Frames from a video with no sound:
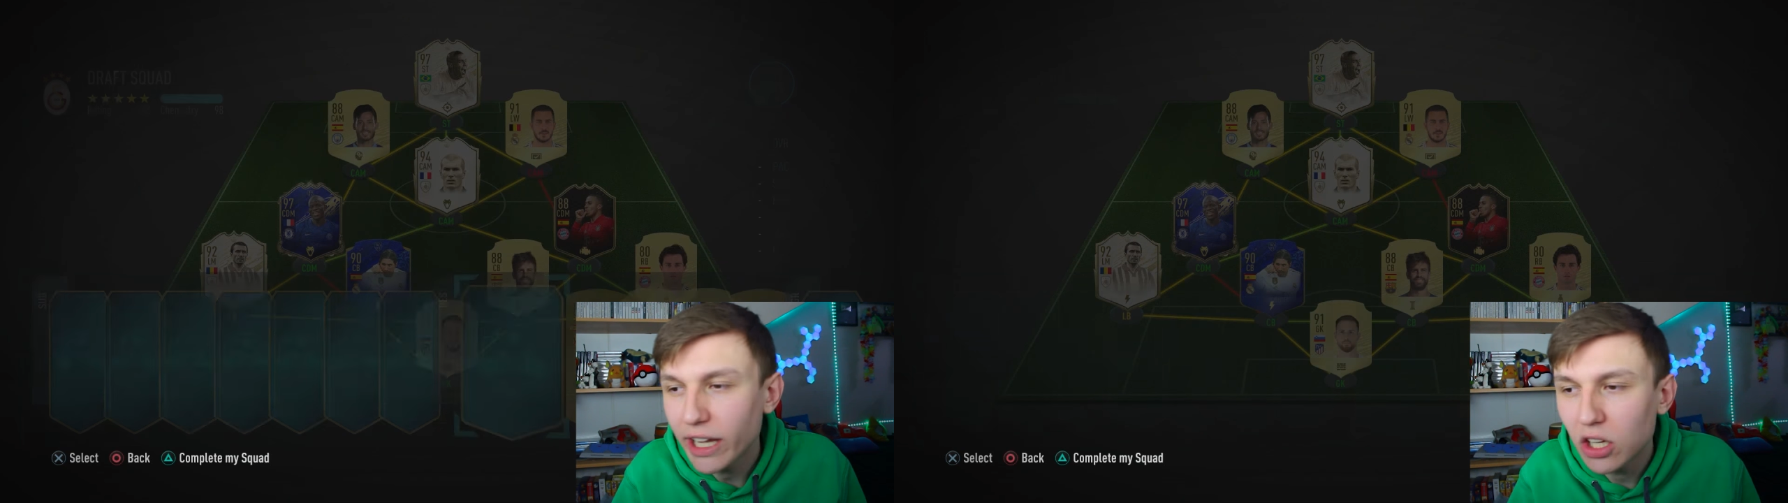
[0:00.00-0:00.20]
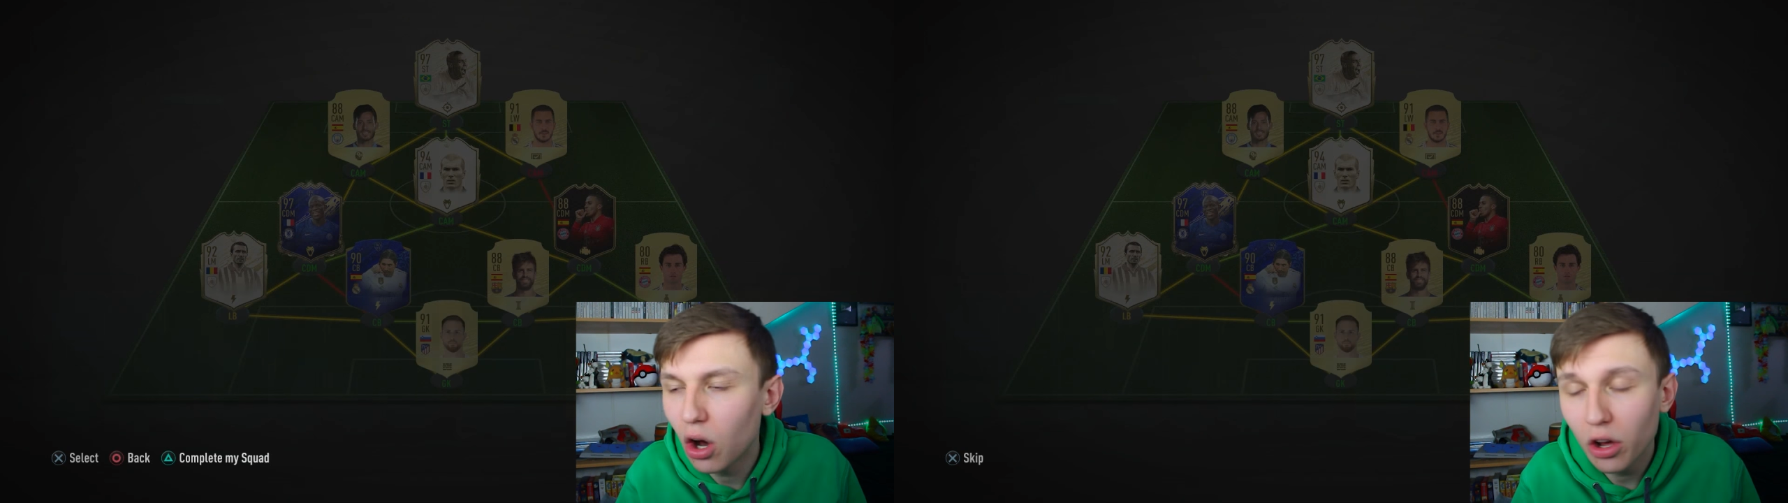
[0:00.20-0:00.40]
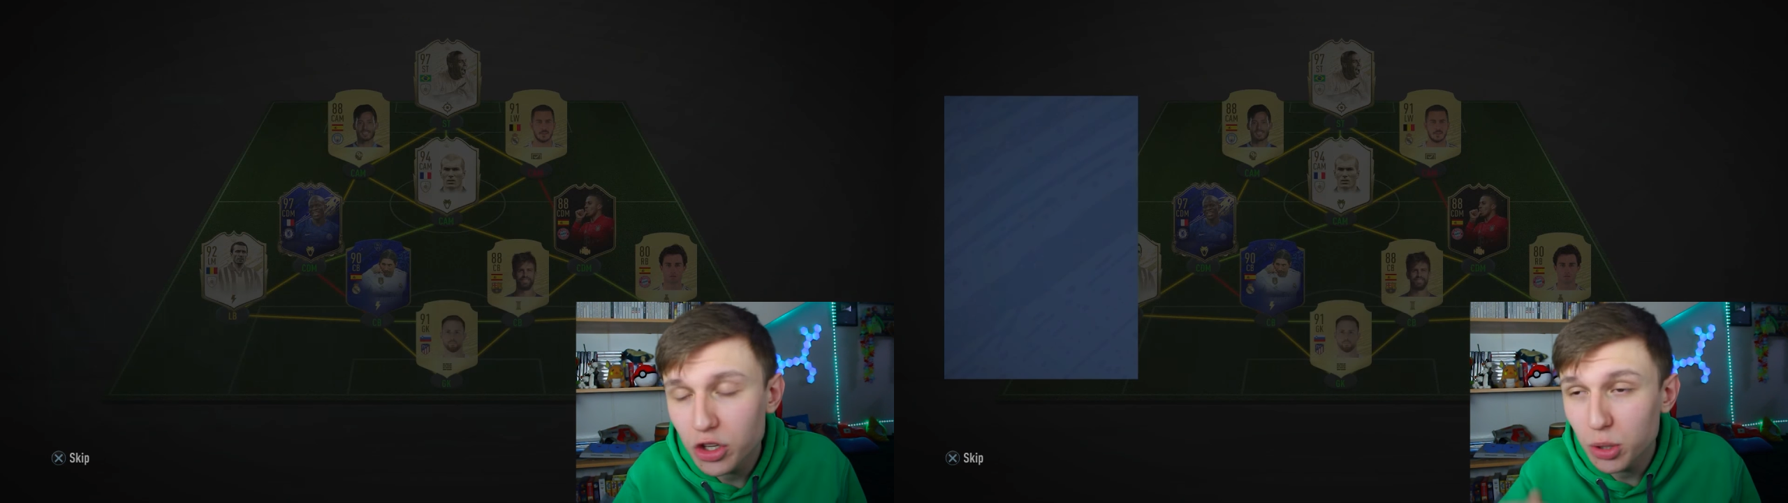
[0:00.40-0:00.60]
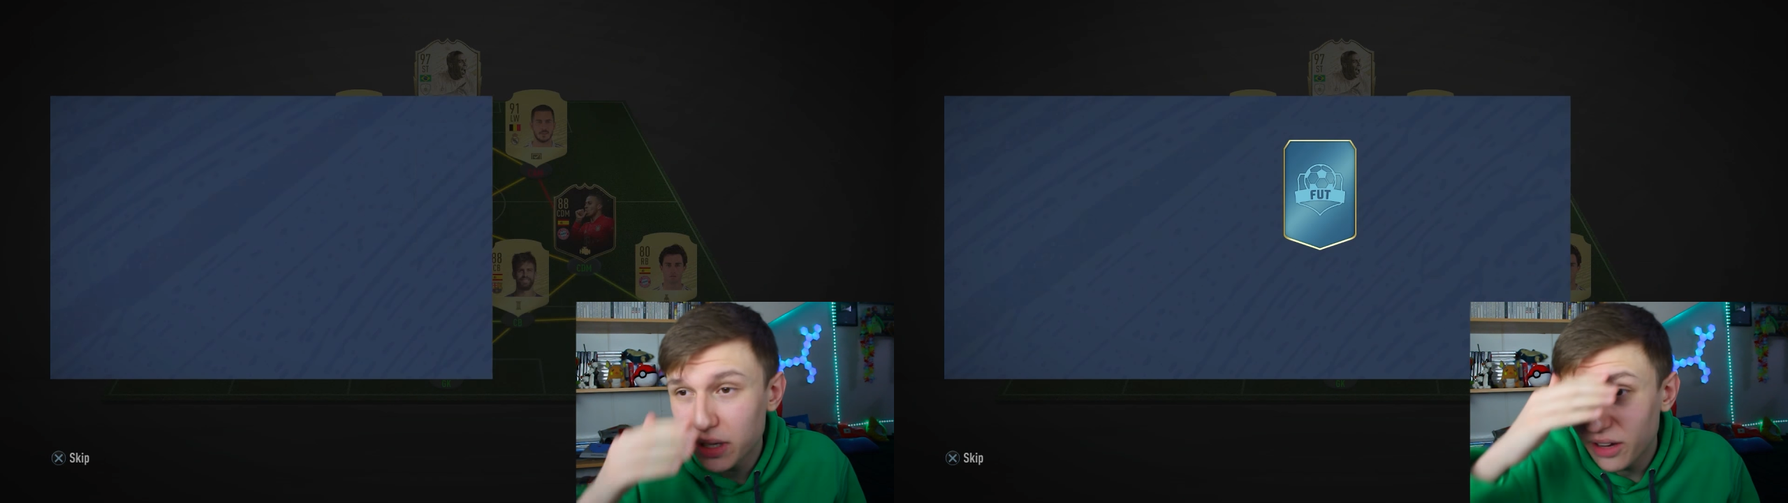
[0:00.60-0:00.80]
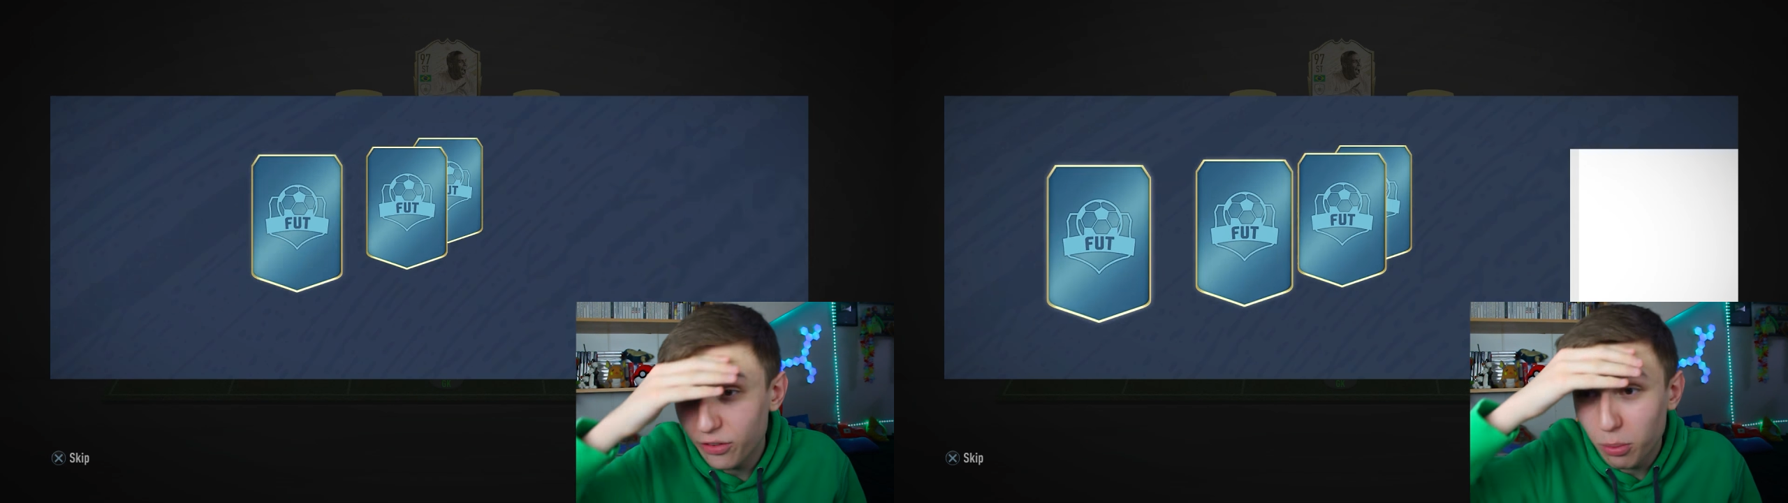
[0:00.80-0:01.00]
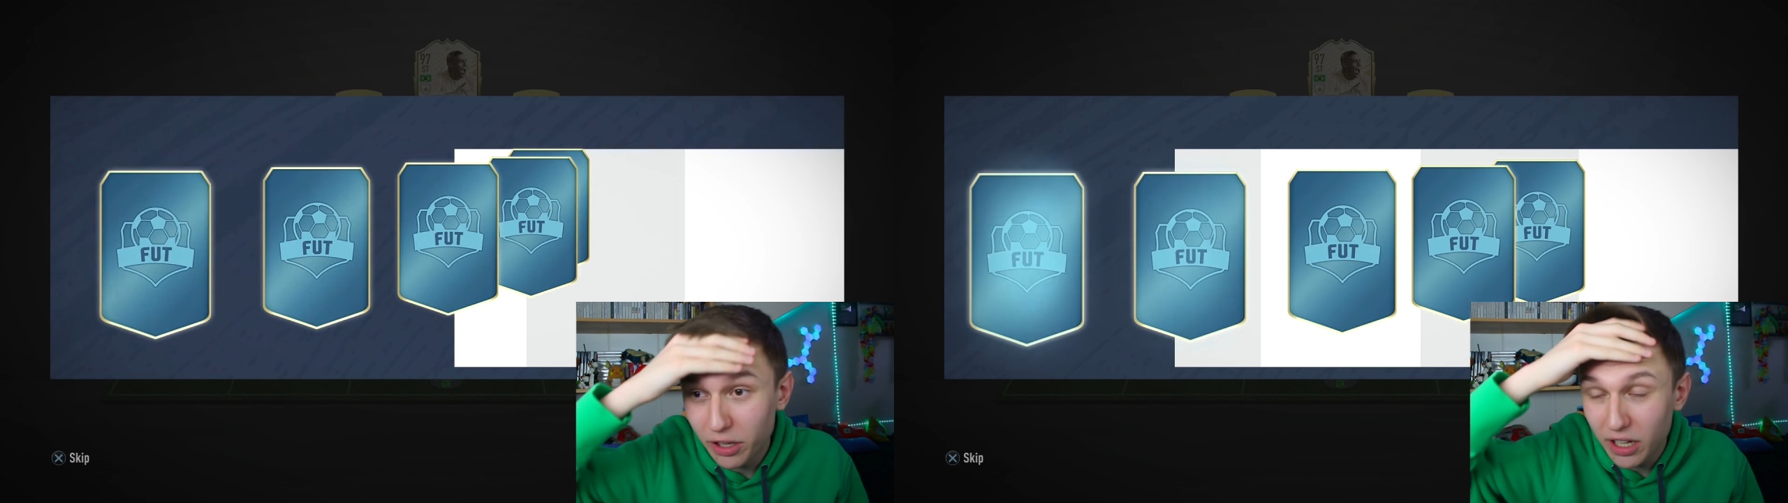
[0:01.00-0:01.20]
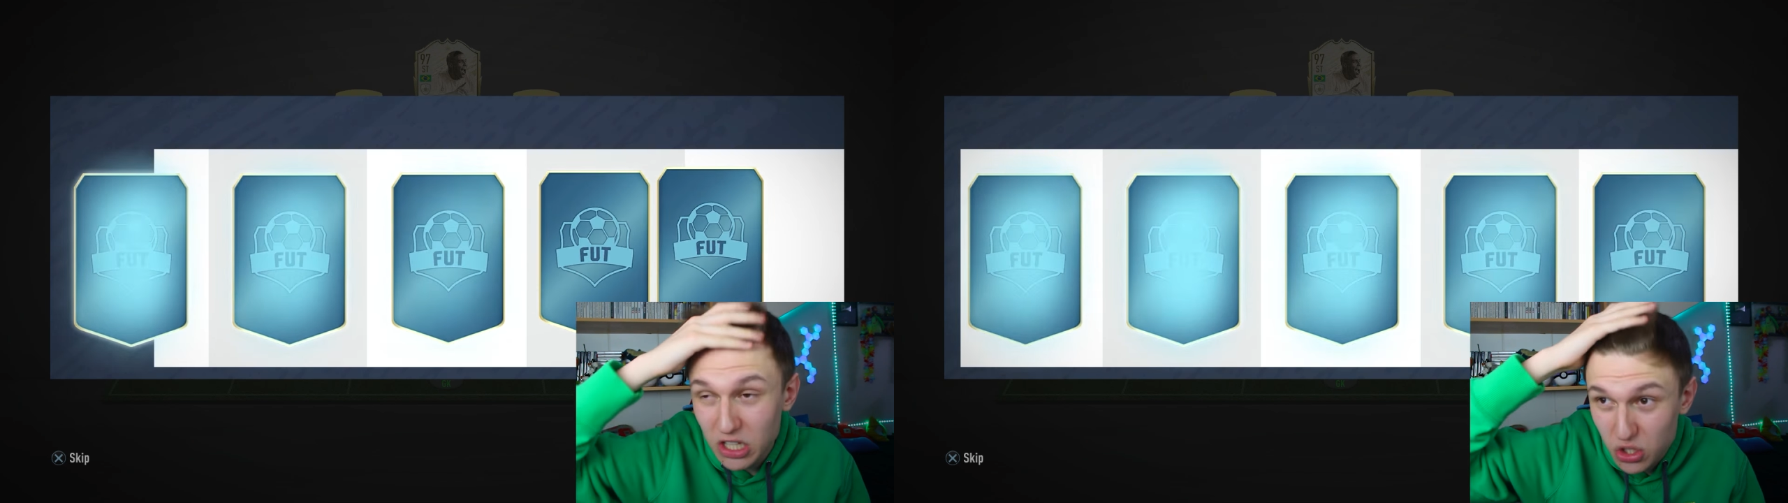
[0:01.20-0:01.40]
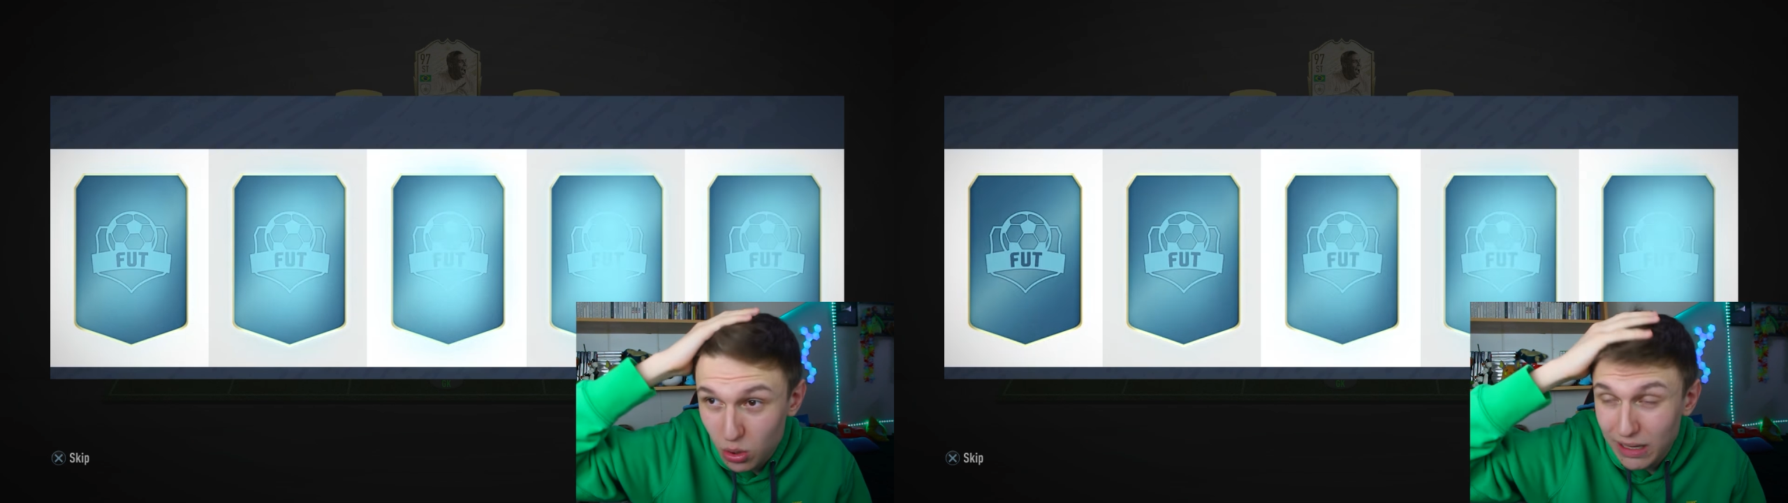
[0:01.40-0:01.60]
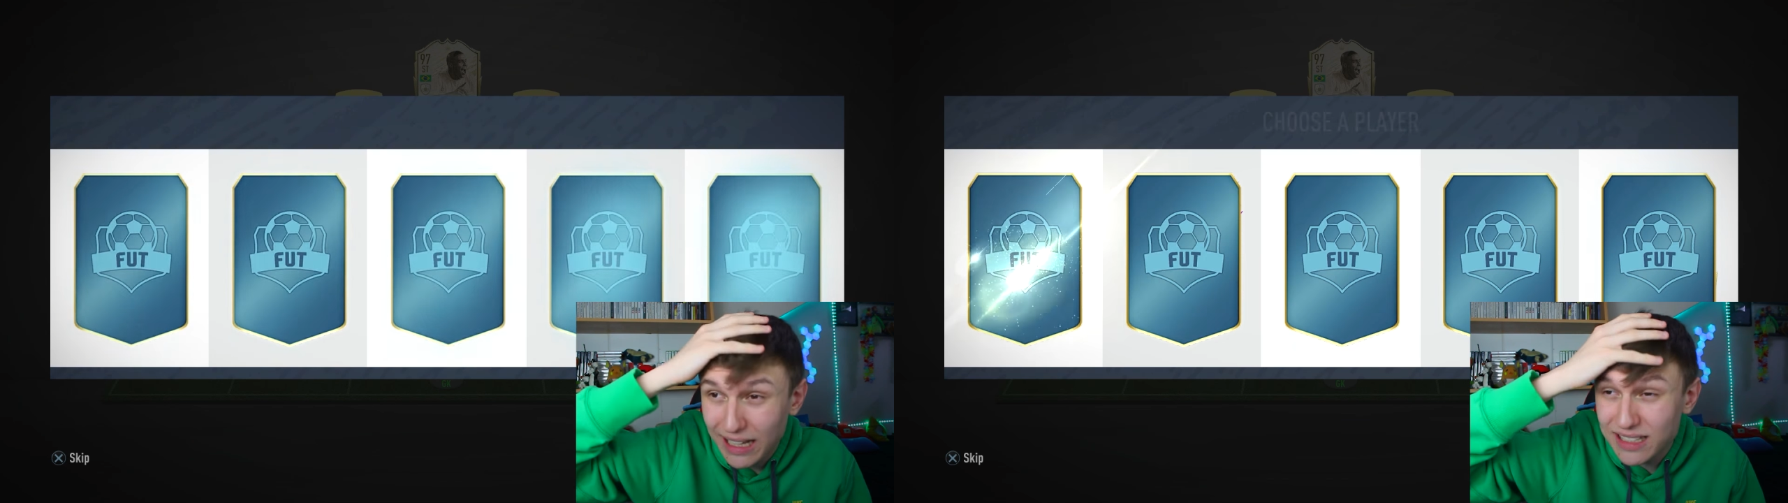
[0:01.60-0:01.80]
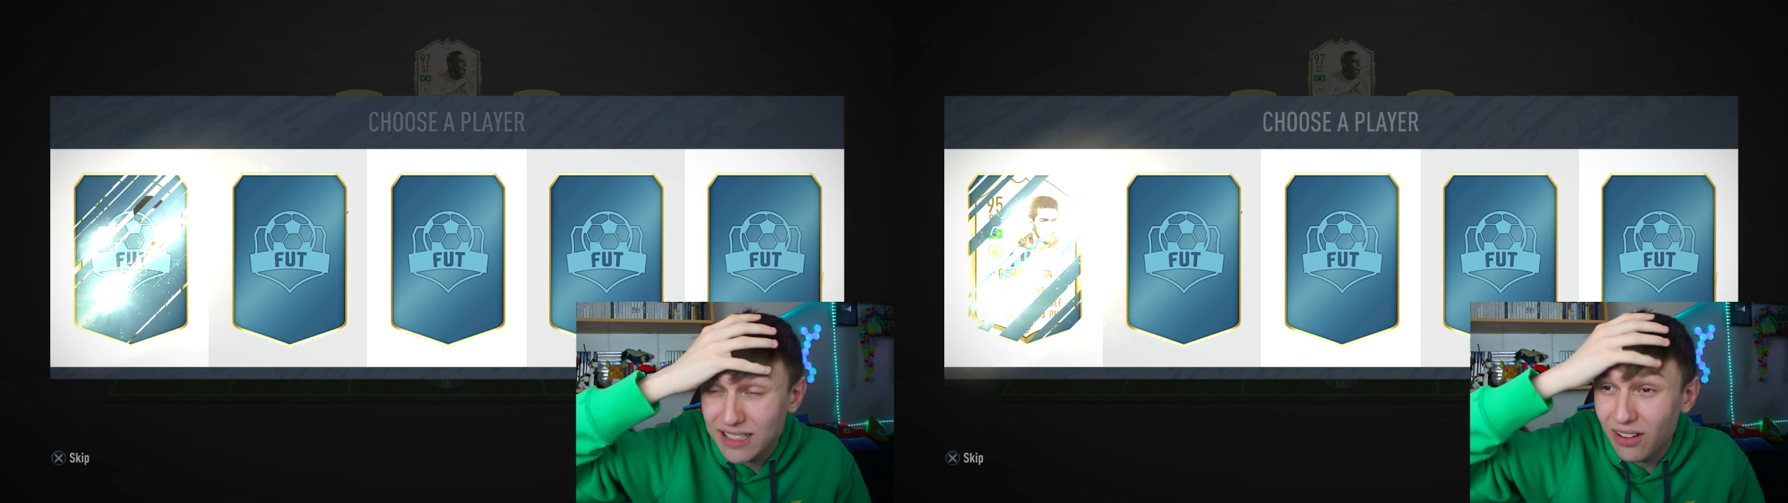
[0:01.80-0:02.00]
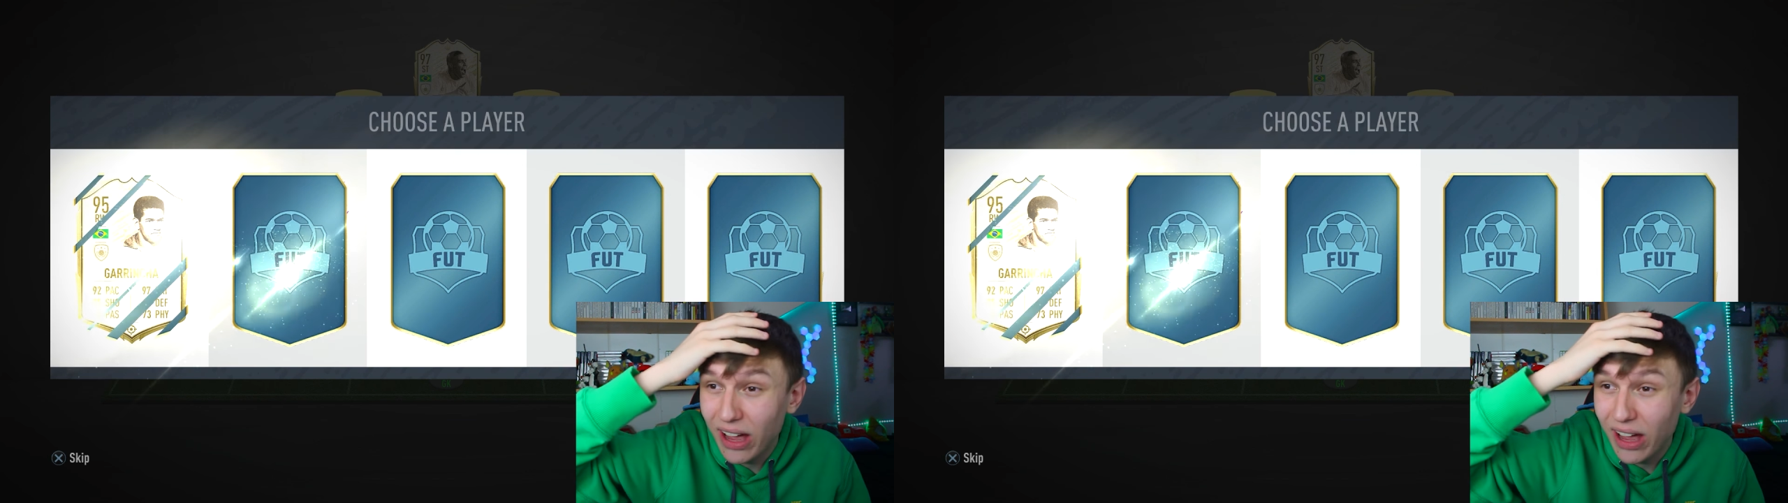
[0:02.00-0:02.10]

I can't do another 192, lads.